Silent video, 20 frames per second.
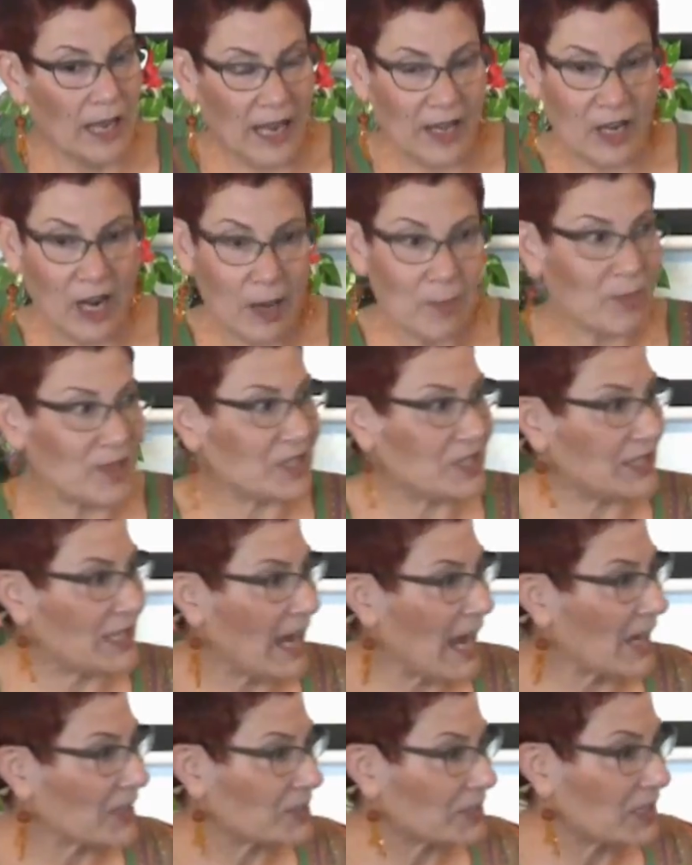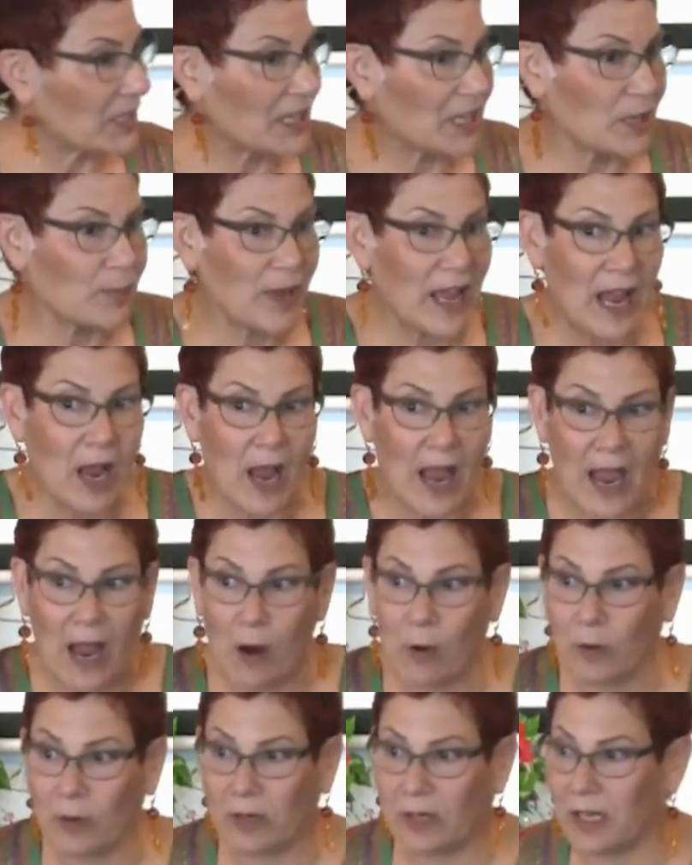And I'm busy asking him, how,
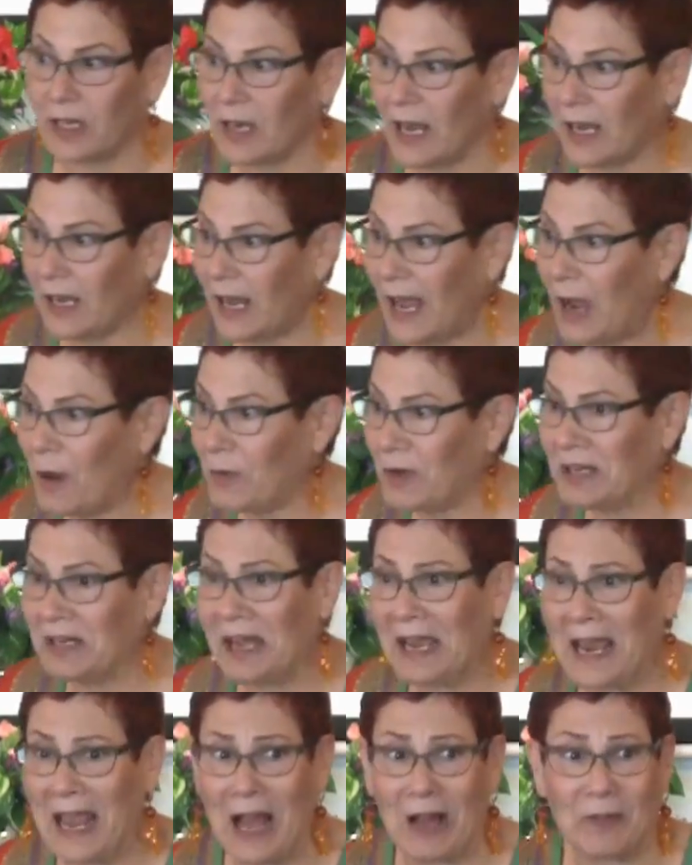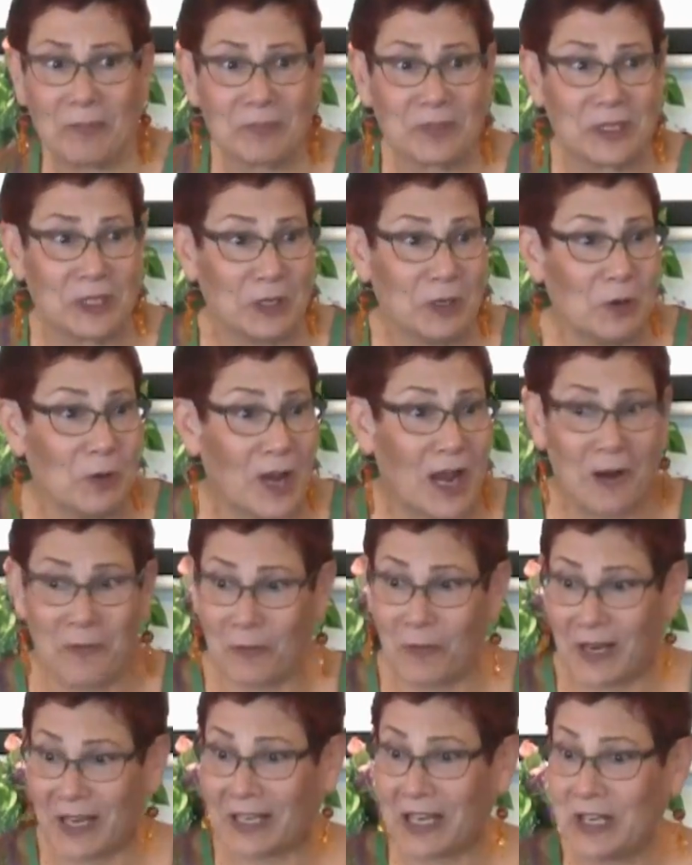how, can, I, how can I help you?
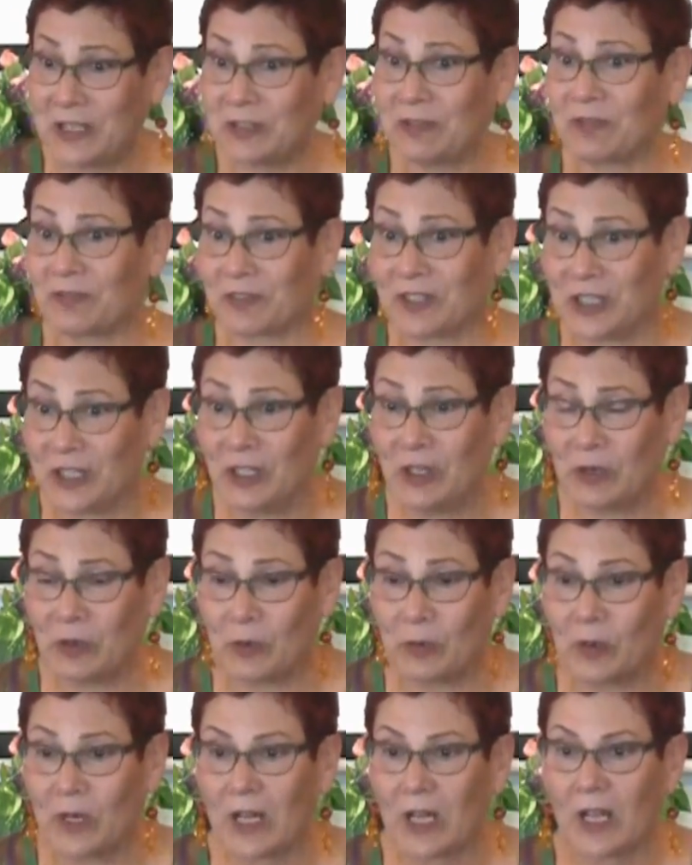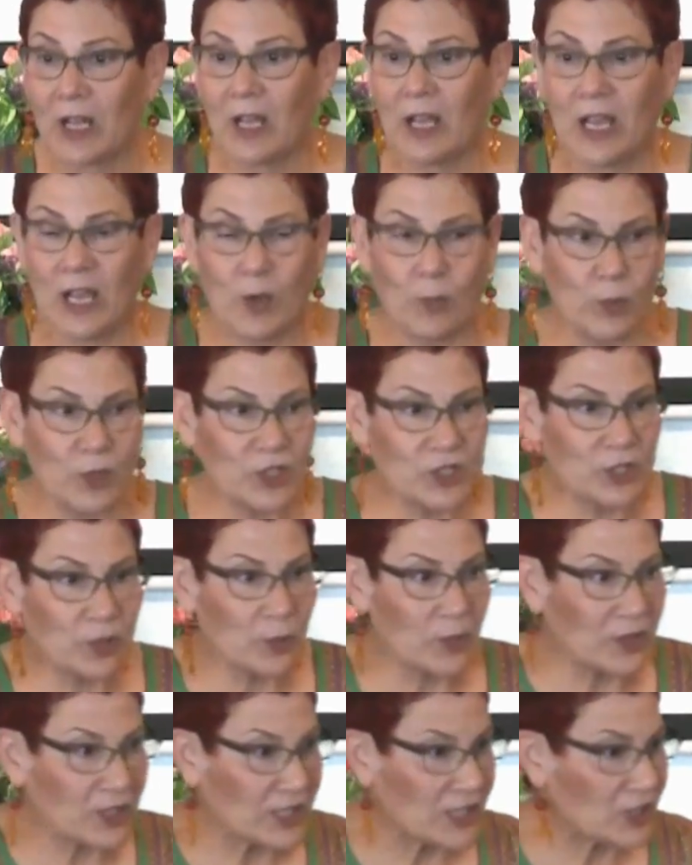How, what can I do for you? And we're
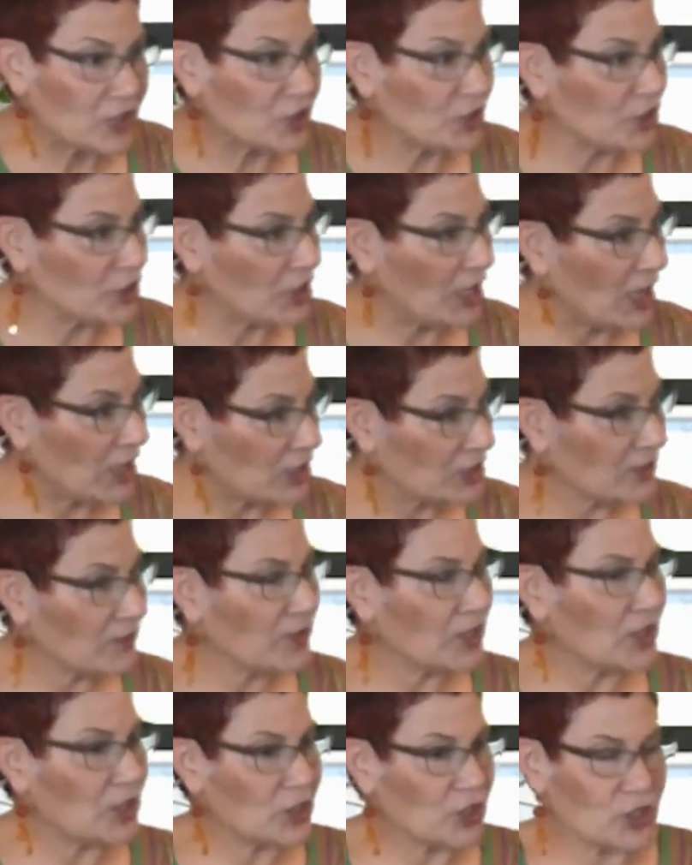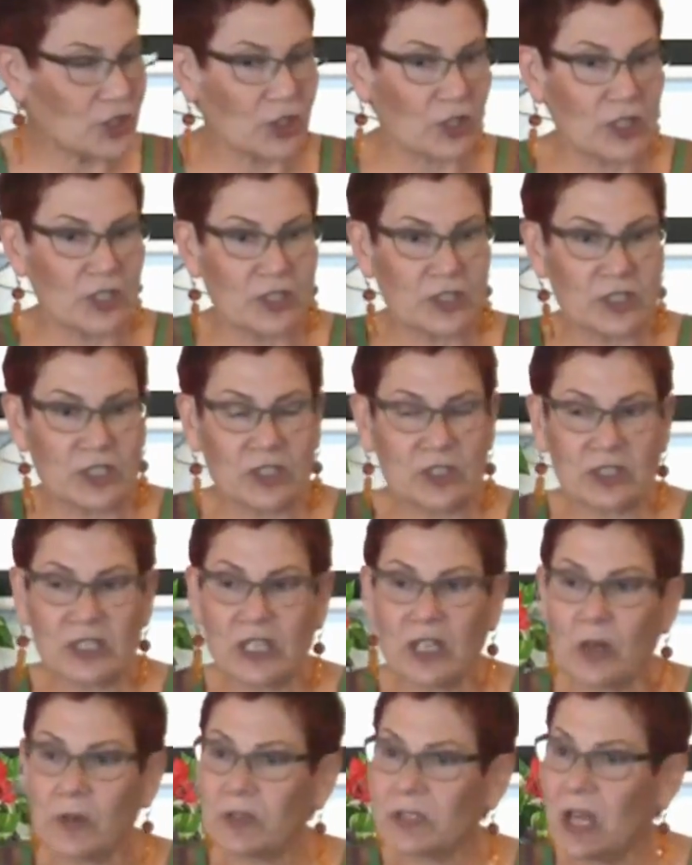doing the exchange of the insurances.
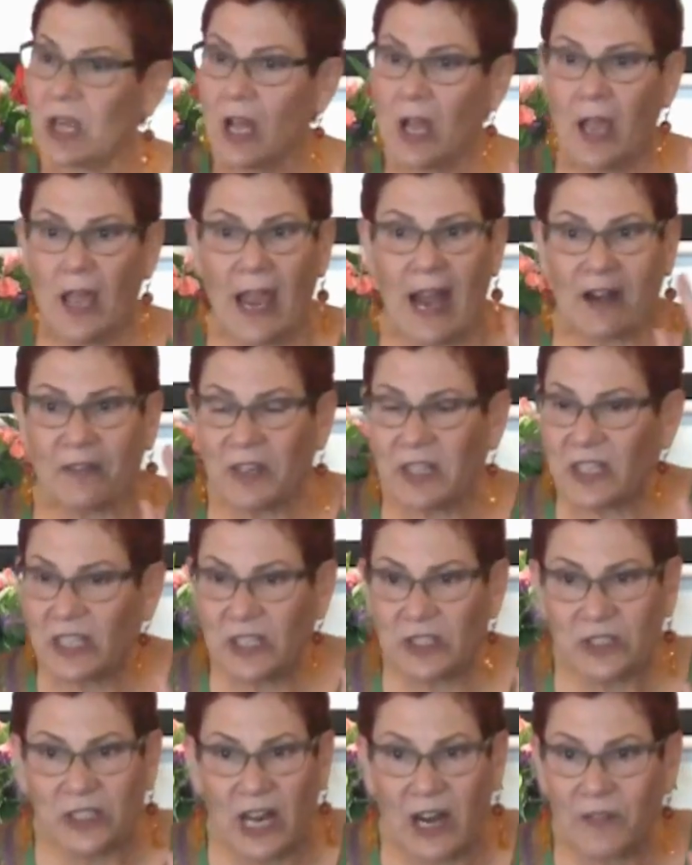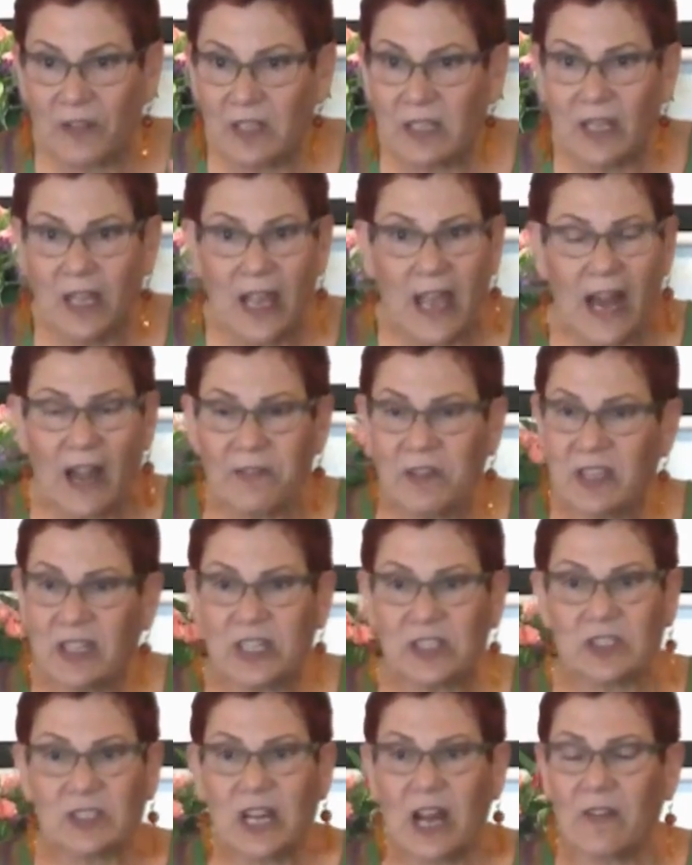And he goes, Everything's covered.
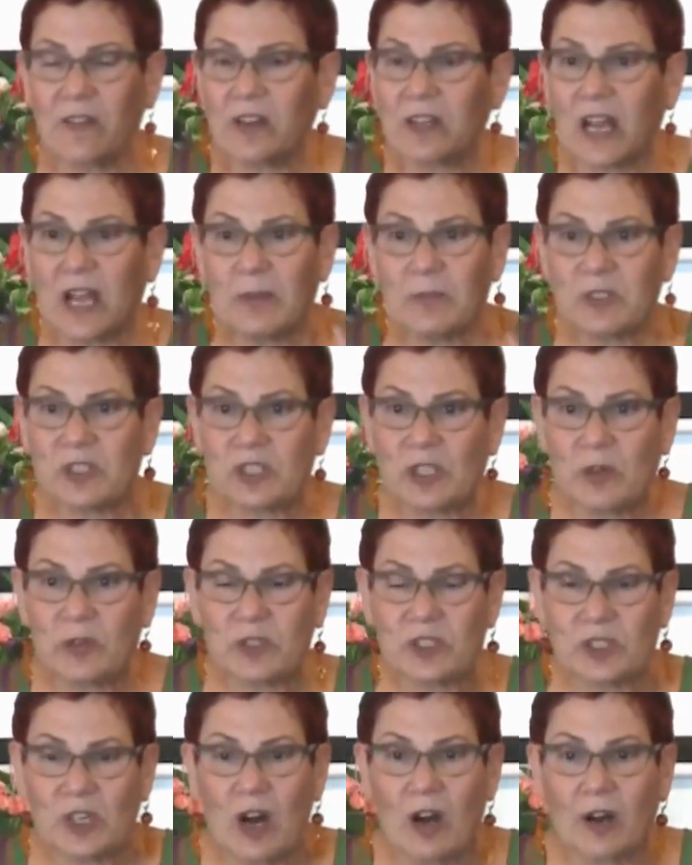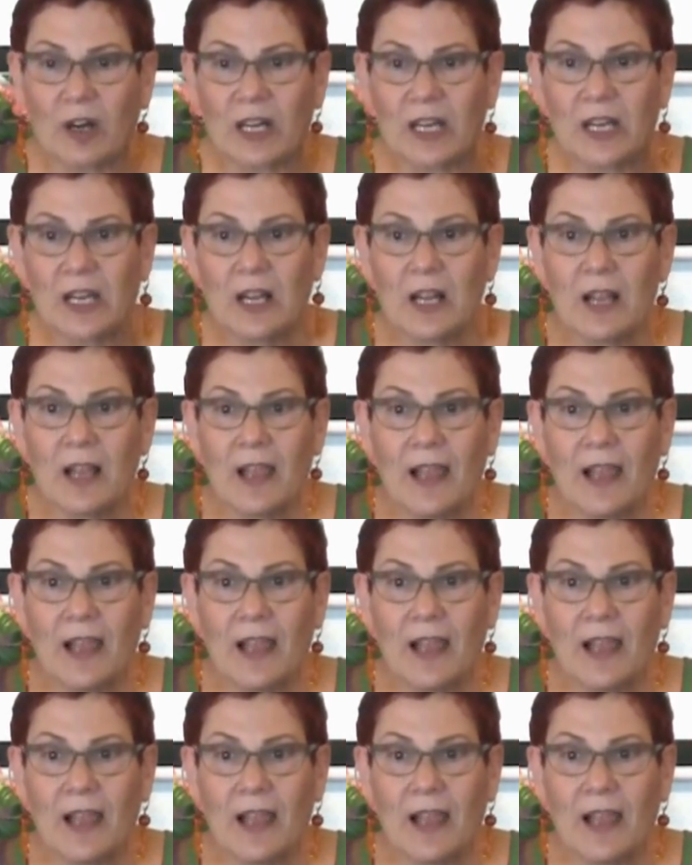Everything's covered. I'm so sorry.